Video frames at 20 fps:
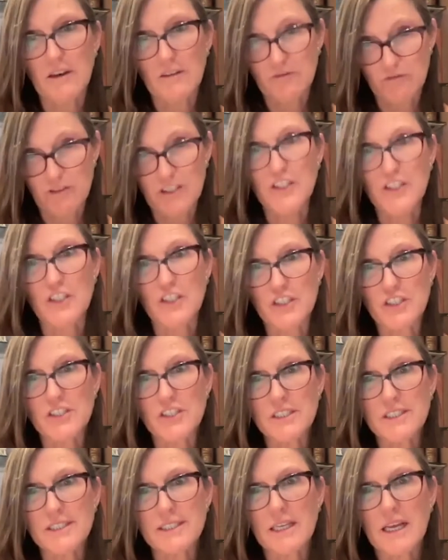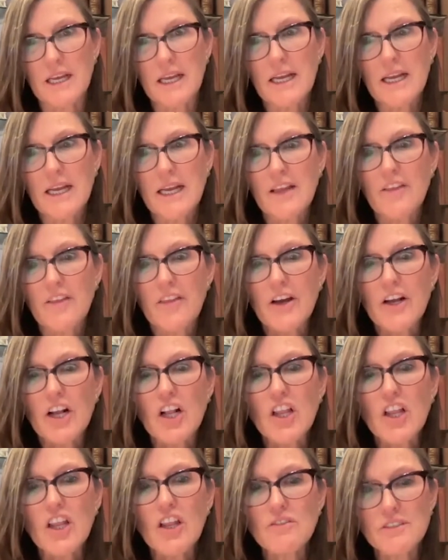returns, the
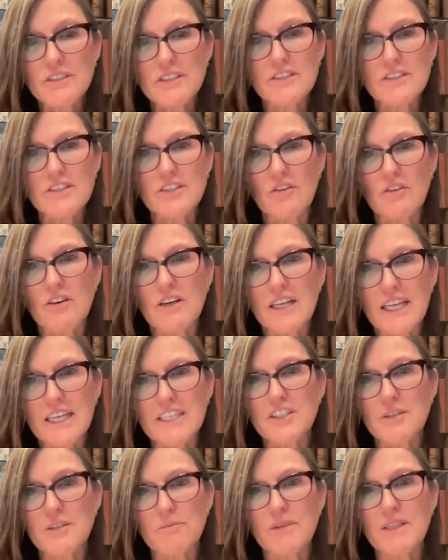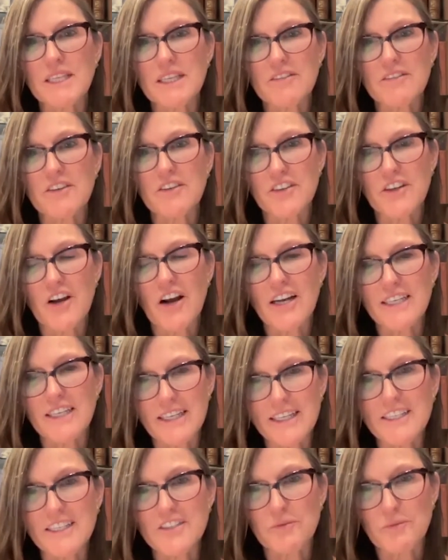closest correlation, believe it or not,
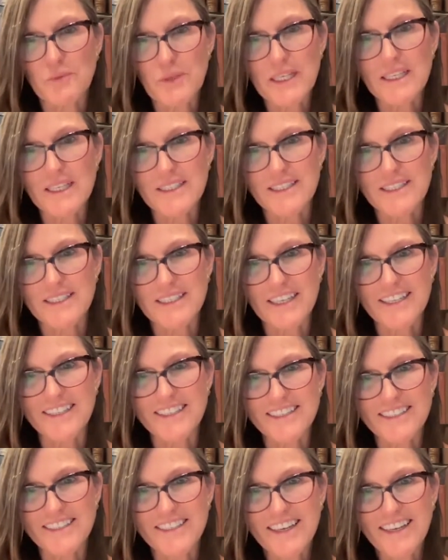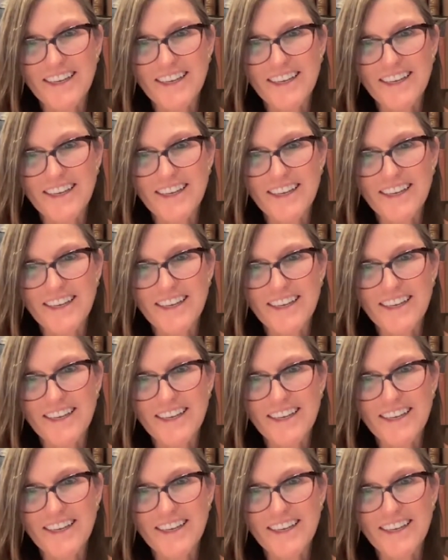is real estate,